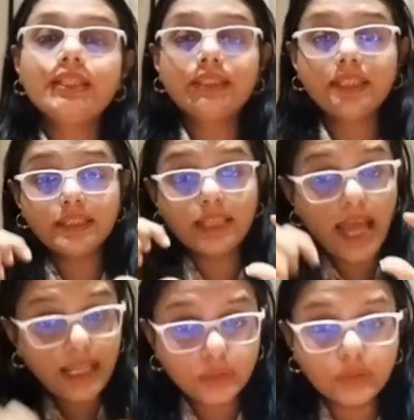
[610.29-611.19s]
then the
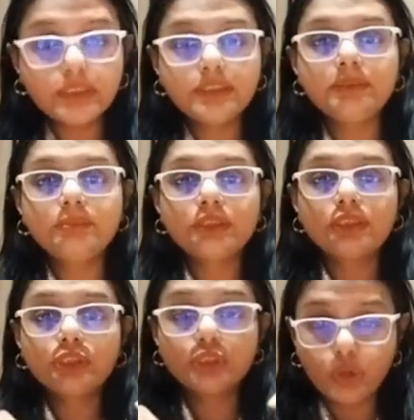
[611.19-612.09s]
algorithm's
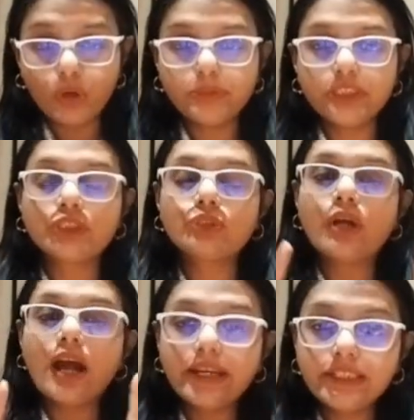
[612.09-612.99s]
job is
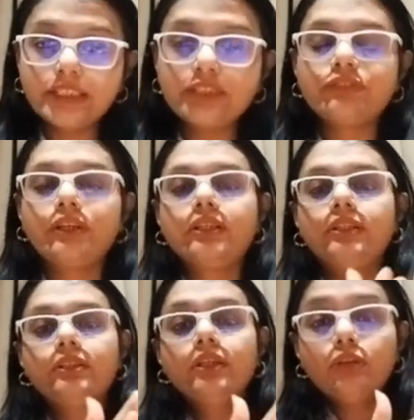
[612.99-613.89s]
to identify